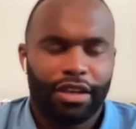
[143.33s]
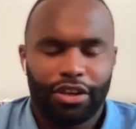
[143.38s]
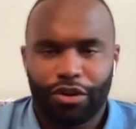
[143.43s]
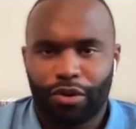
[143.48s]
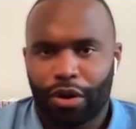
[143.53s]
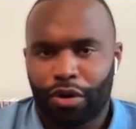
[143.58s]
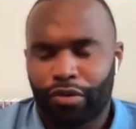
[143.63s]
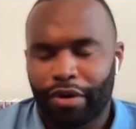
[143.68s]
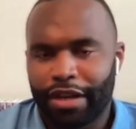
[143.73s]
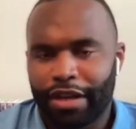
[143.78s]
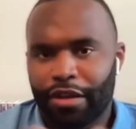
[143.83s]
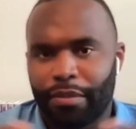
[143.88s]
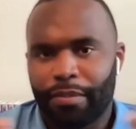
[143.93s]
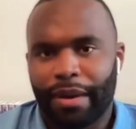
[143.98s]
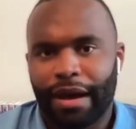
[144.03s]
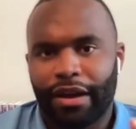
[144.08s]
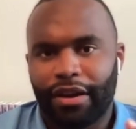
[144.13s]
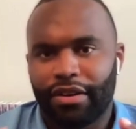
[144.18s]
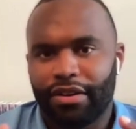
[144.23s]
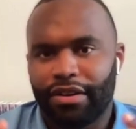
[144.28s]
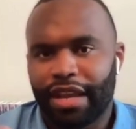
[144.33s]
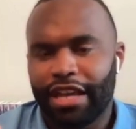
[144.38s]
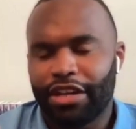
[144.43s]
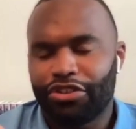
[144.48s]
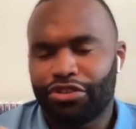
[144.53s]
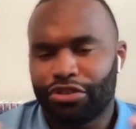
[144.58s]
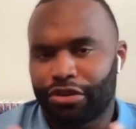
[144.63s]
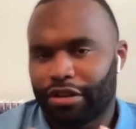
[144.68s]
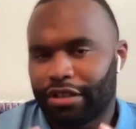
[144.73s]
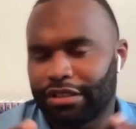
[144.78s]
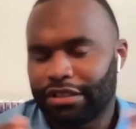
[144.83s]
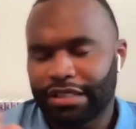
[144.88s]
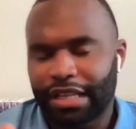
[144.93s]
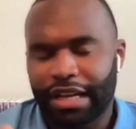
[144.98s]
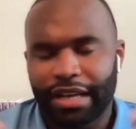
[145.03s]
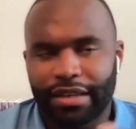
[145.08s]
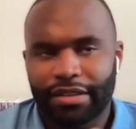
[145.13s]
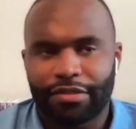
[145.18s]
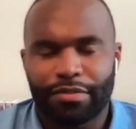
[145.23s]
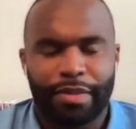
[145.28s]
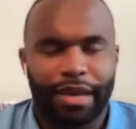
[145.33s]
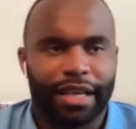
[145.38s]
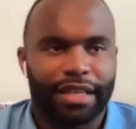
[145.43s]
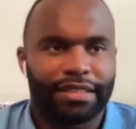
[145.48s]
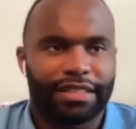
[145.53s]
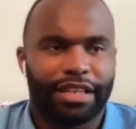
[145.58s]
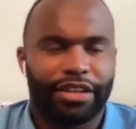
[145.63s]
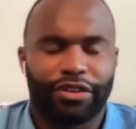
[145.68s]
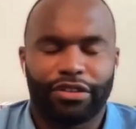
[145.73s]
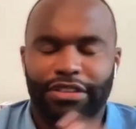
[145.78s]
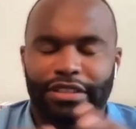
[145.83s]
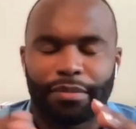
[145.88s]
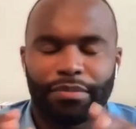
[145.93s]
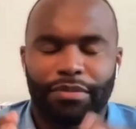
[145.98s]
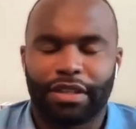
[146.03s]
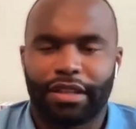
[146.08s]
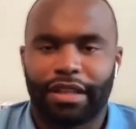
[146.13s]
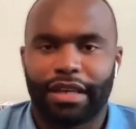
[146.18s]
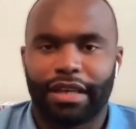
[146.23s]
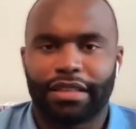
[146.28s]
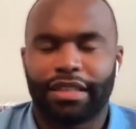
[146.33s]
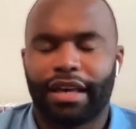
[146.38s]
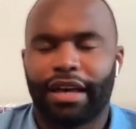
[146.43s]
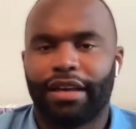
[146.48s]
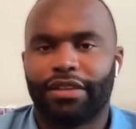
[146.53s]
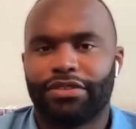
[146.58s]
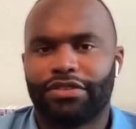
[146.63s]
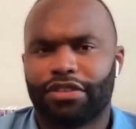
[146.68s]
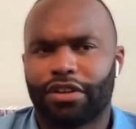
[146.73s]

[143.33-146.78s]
you know, are written about in Nature or Science magazine or something like that.